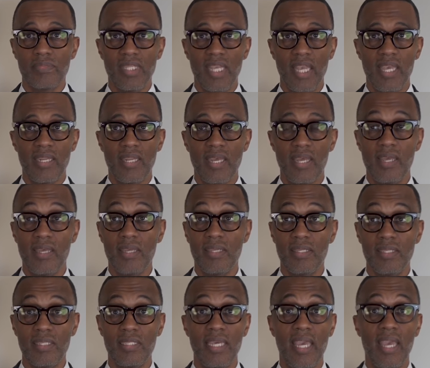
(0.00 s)
And uh,
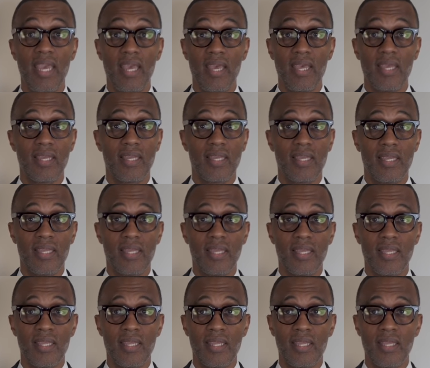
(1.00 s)
yeah,
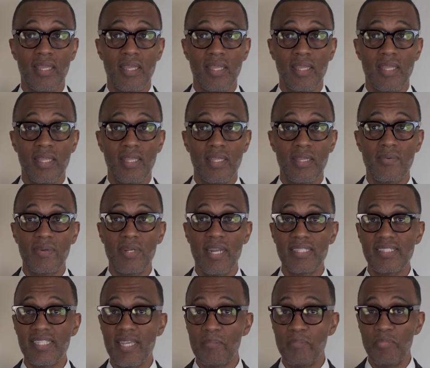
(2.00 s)
when
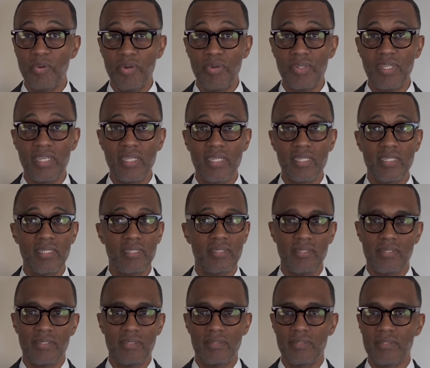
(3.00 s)
I say brilliant,
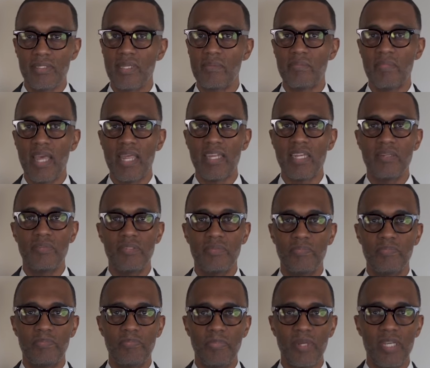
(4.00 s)
I'm, I didn't
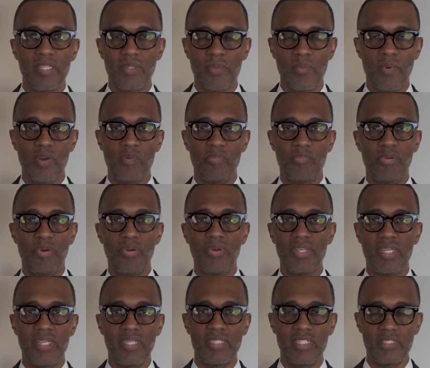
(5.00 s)
pick the word
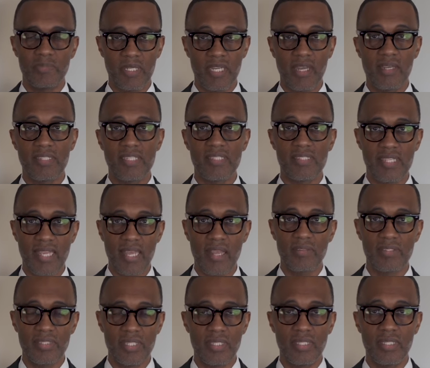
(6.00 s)
brilliant just because it
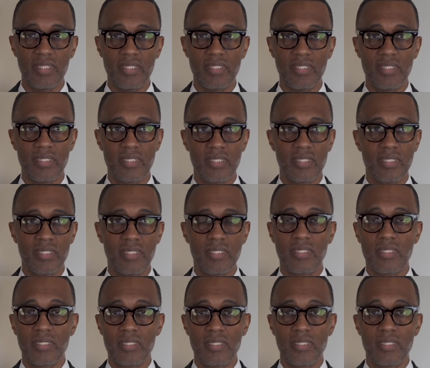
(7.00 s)
sounds good.
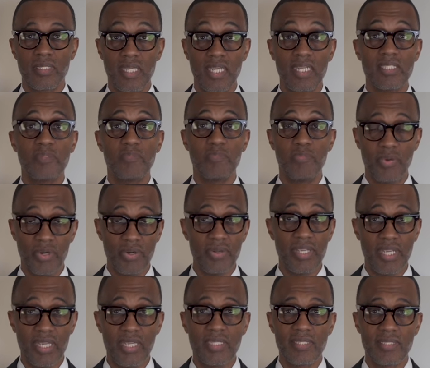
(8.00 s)
It's
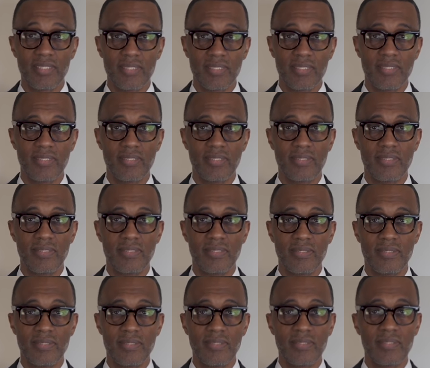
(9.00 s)
brilliant.
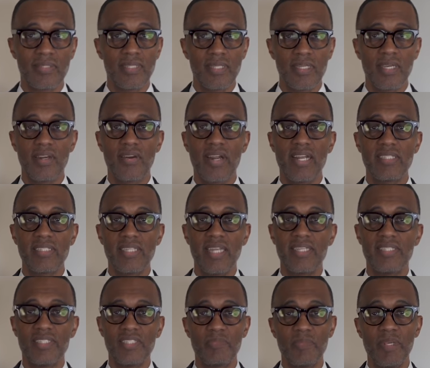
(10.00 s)

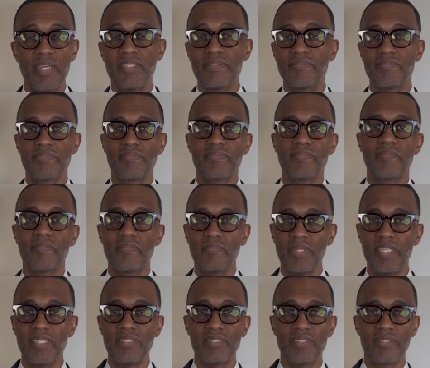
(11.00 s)
Congratulations, man.
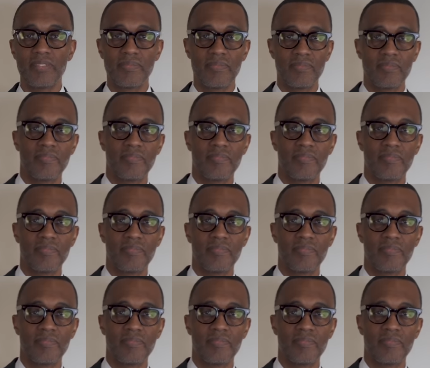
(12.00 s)
Peace.